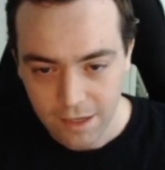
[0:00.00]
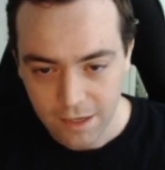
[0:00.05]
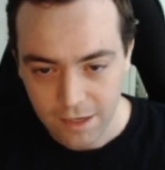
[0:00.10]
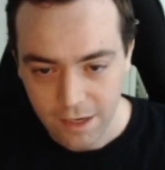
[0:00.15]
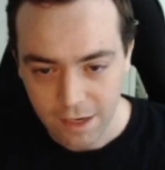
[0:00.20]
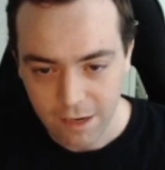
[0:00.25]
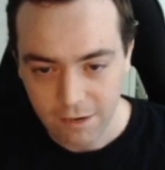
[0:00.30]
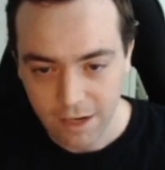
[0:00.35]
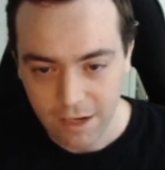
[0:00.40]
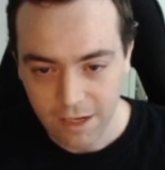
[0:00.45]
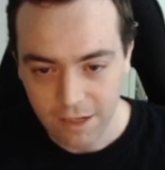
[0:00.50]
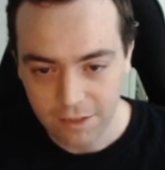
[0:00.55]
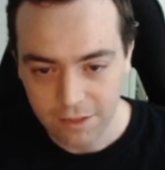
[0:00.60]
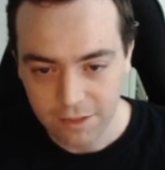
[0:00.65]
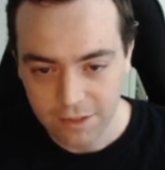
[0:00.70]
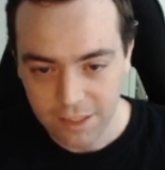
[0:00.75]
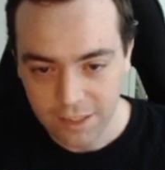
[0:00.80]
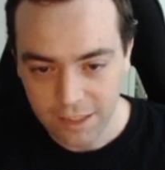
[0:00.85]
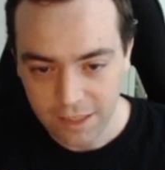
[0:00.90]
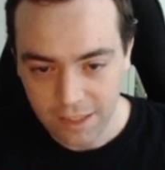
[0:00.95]
Alright, you
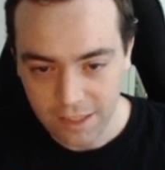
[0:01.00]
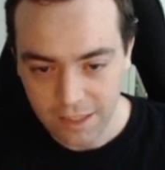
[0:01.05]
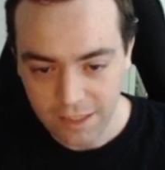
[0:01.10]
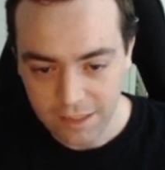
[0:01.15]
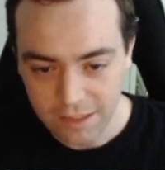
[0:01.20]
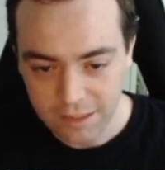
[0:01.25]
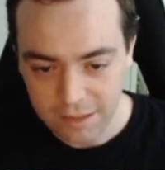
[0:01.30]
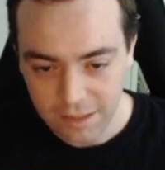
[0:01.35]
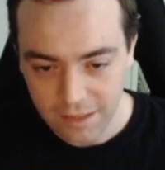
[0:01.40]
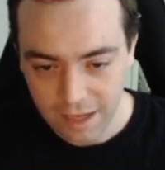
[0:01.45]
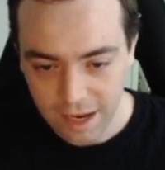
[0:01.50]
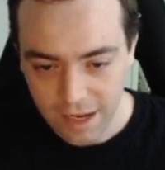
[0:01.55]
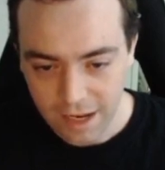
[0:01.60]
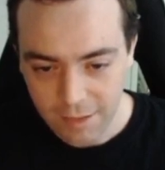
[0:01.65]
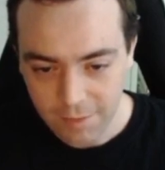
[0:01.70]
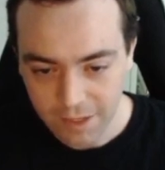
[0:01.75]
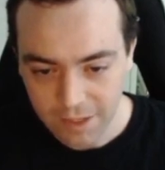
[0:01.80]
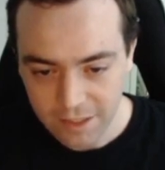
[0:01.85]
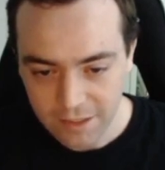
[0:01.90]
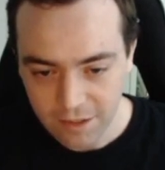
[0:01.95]
see these
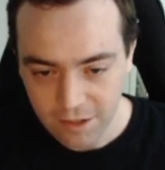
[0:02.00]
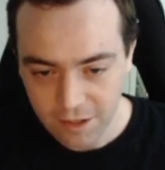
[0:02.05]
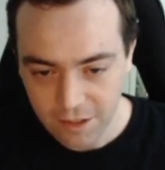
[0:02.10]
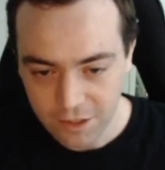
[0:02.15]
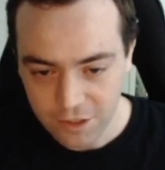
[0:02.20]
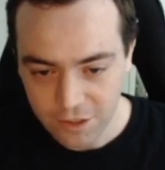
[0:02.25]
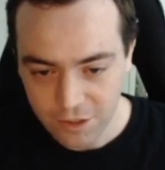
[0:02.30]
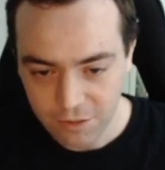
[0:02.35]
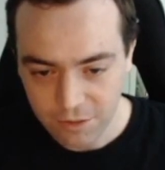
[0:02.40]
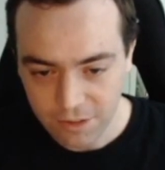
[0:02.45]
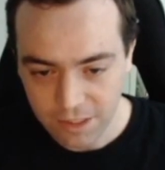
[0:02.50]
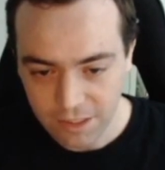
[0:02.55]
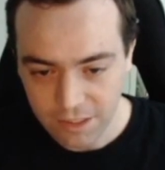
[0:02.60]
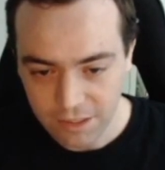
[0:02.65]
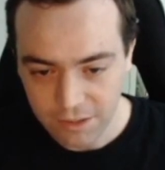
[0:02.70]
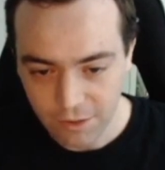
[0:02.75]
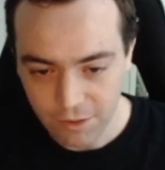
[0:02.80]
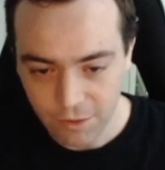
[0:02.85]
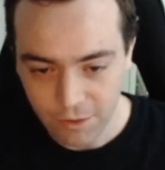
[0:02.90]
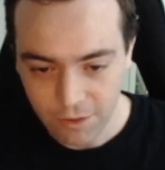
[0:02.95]
enemies are going to shoot
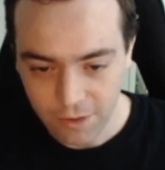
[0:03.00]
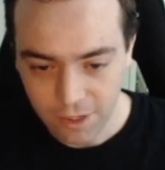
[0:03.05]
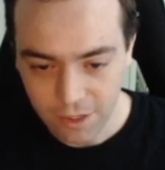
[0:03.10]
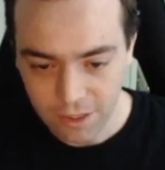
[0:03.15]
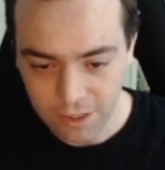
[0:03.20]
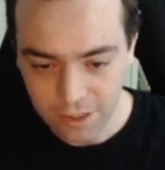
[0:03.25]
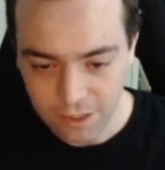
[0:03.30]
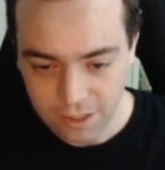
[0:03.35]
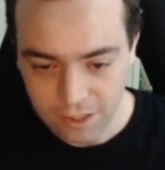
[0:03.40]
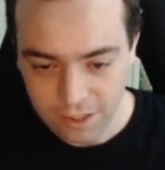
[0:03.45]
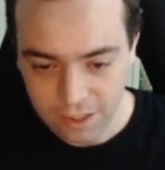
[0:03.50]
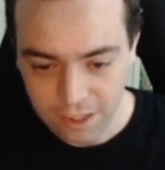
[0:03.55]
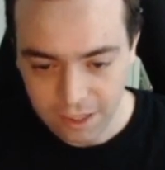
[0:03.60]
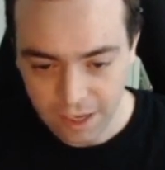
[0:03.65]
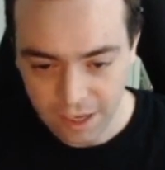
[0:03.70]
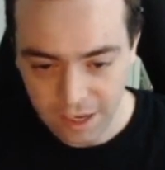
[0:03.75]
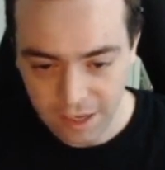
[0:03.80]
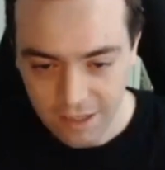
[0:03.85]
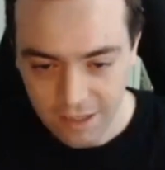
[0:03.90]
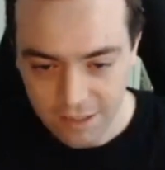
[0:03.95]
these orange
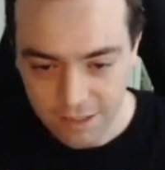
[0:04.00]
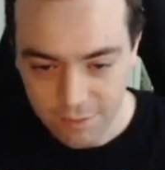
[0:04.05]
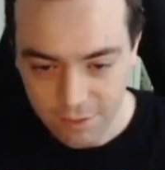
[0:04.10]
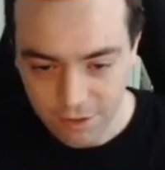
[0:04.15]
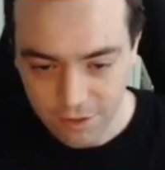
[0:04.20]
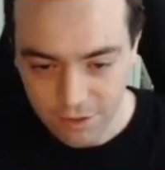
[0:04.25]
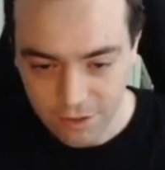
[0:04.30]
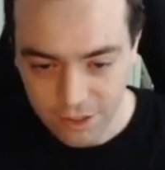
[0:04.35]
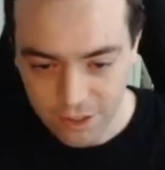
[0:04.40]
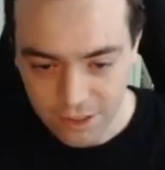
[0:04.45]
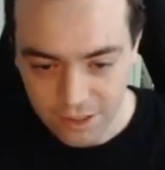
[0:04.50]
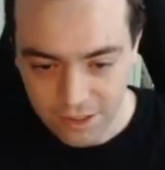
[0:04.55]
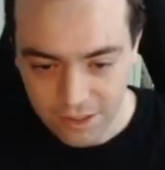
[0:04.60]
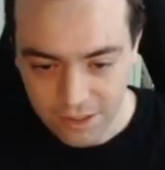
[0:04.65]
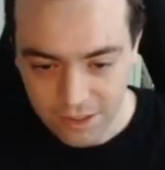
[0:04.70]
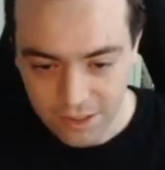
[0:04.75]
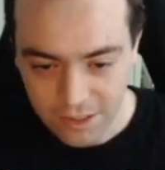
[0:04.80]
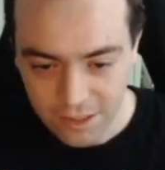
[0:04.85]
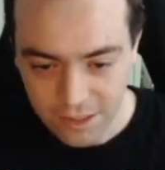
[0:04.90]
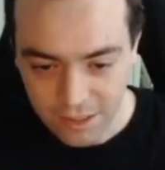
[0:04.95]

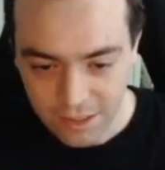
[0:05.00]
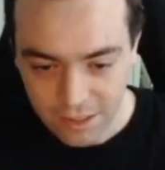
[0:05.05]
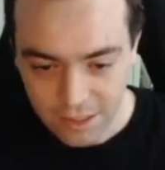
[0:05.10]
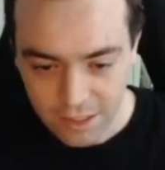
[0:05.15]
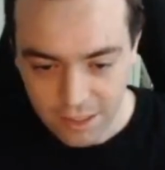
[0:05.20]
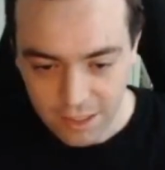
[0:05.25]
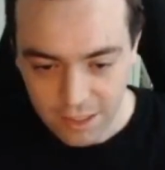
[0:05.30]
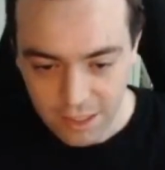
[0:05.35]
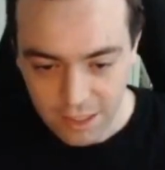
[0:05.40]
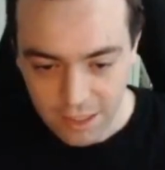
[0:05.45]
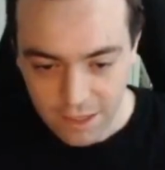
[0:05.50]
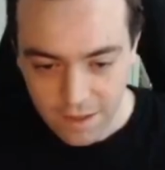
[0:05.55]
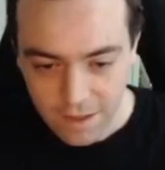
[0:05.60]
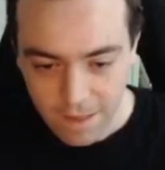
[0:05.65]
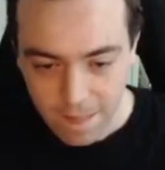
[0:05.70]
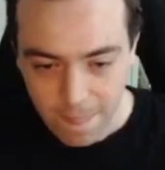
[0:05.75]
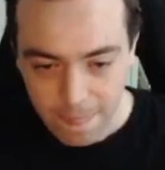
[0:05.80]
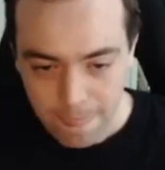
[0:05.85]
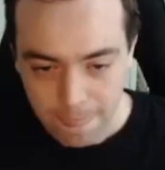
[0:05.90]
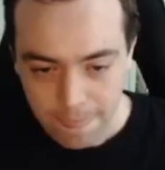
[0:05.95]
explosions.
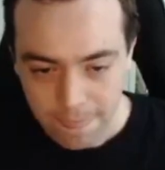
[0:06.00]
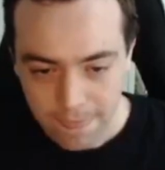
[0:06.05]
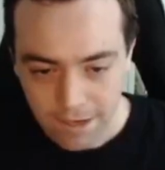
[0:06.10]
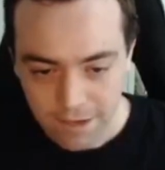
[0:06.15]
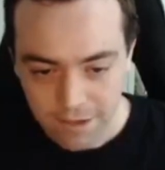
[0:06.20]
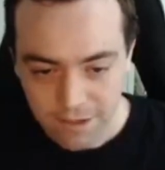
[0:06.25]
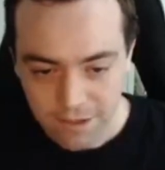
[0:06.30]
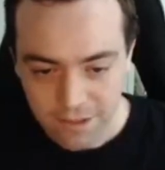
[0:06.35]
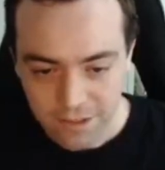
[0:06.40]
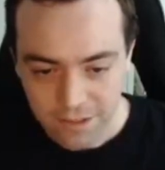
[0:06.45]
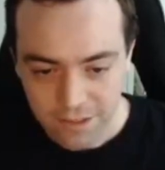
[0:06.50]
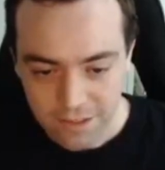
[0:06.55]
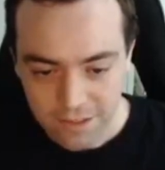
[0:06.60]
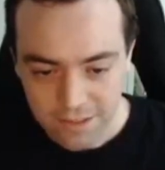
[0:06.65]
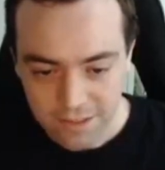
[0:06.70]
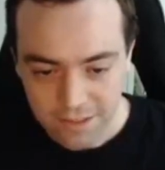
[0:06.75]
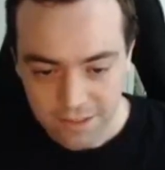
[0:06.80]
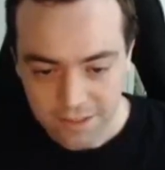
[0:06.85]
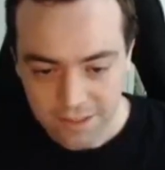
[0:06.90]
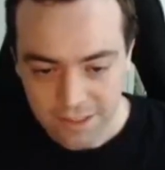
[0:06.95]
There's
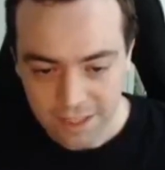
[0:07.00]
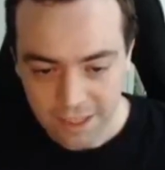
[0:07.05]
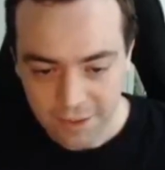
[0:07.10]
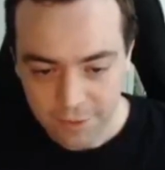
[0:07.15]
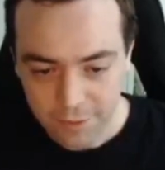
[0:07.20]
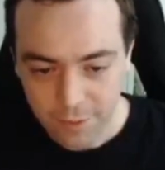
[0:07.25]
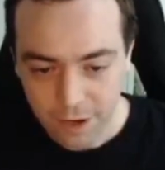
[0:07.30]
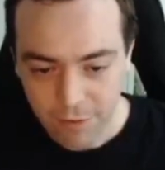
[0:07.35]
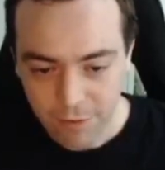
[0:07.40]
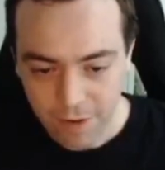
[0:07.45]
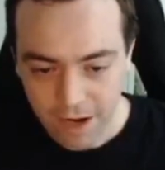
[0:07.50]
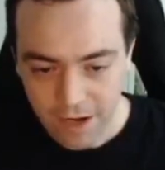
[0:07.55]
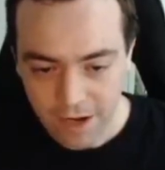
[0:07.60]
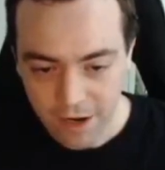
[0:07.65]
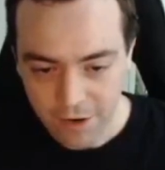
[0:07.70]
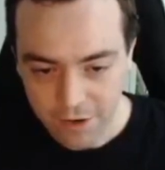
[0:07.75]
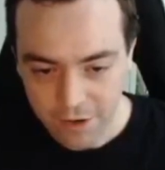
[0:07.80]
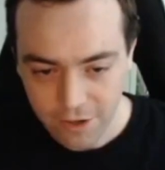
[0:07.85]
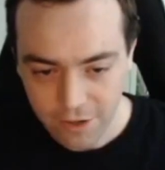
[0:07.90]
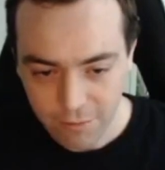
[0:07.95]
a safe spot right
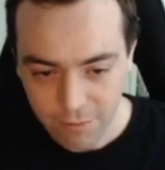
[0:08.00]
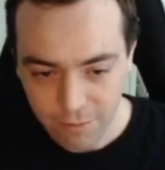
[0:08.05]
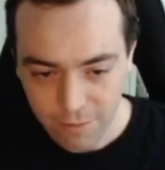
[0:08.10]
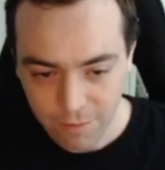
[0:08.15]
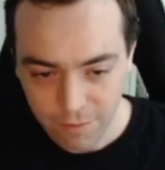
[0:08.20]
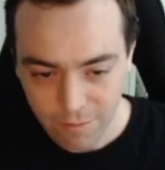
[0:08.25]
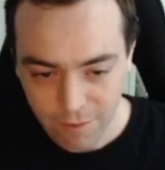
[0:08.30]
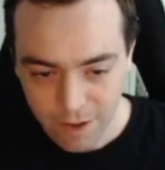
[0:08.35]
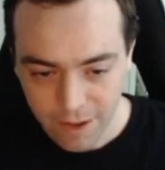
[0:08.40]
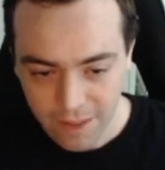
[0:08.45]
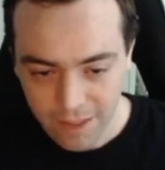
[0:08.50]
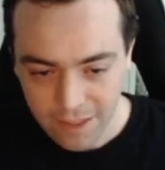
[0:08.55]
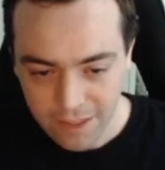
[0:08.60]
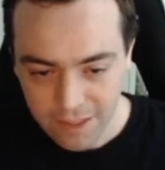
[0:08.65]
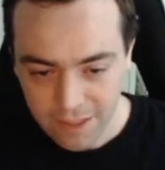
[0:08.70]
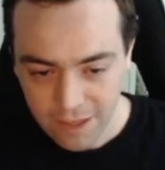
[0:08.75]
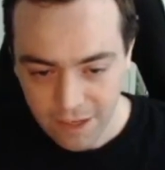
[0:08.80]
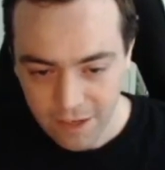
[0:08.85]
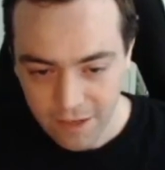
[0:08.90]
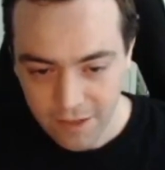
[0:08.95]
under where they
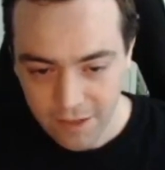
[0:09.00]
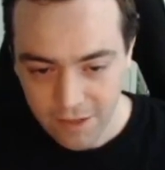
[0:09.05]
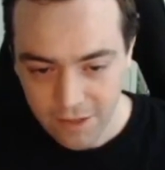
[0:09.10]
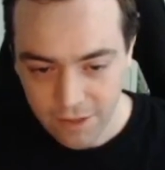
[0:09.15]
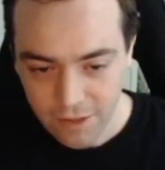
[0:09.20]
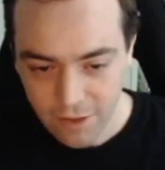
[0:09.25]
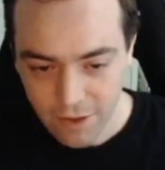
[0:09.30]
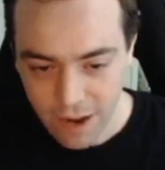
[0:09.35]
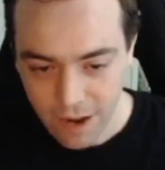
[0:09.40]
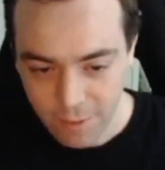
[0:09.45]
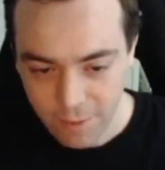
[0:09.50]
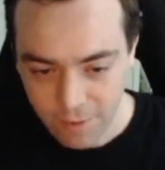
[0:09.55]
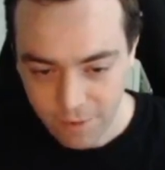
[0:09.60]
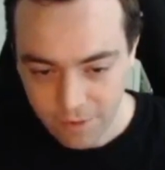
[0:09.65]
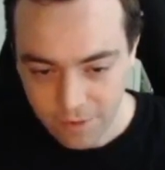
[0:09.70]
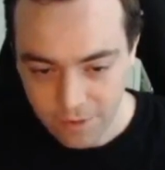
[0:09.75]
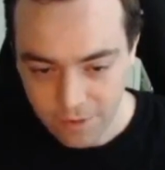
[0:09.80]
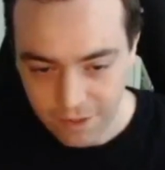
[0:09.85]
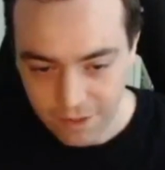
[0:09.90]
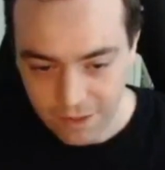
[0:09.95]
start, so I'm going
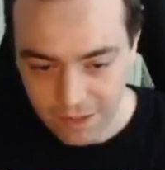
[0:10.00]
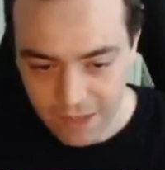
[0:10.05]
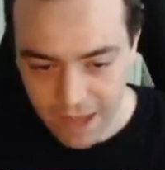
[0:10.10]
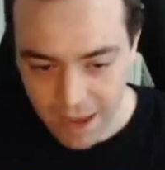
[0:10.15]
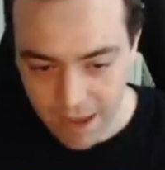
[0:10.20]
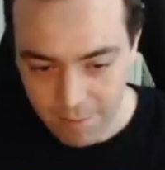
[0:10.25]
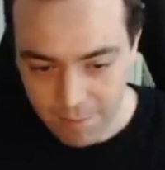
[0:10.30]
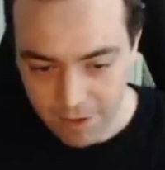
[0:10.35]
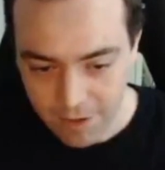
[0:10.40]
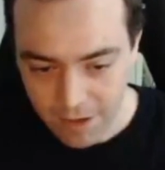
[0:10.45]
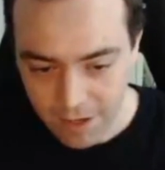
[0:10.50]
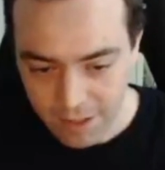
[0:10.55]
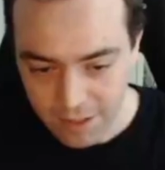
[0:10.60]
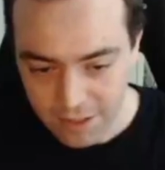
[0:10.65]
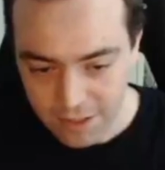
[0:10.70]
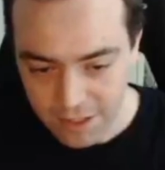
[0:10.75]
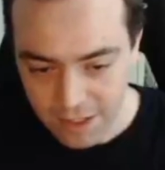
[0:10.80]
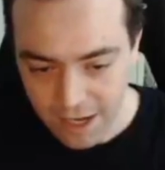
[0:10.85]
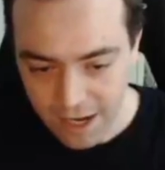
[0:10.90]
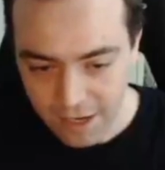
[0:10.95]
to tap
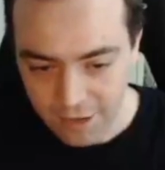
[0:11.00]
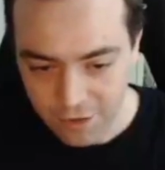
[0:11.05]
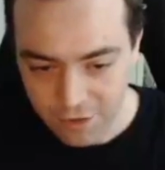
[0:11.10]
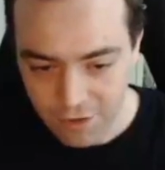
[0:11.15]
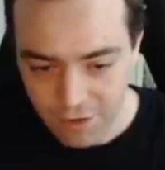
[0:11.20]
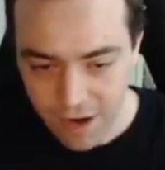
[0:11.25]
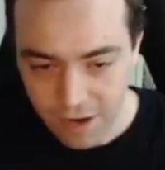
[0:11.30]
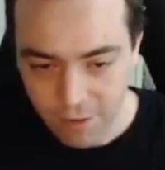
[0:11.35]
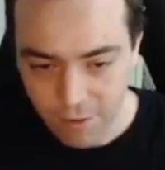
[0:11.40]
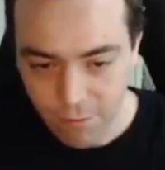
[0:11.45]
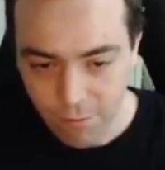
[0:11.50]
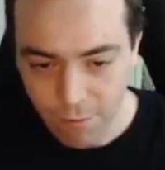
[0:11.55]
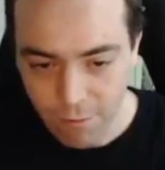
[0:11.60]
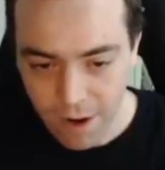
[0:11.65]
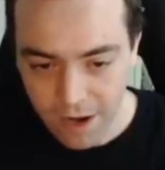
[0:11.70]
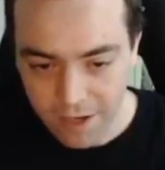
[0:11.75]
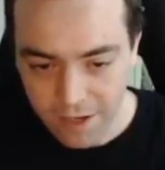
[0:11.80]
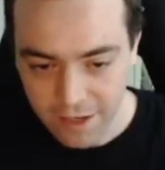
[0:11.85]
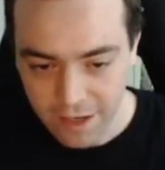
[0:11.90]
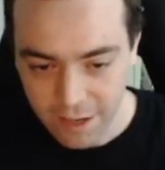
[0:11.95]
dodge and try to
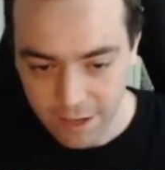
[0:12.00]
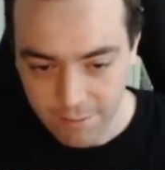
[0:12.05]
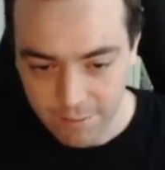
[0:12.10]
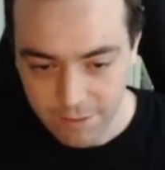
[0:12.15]
wind up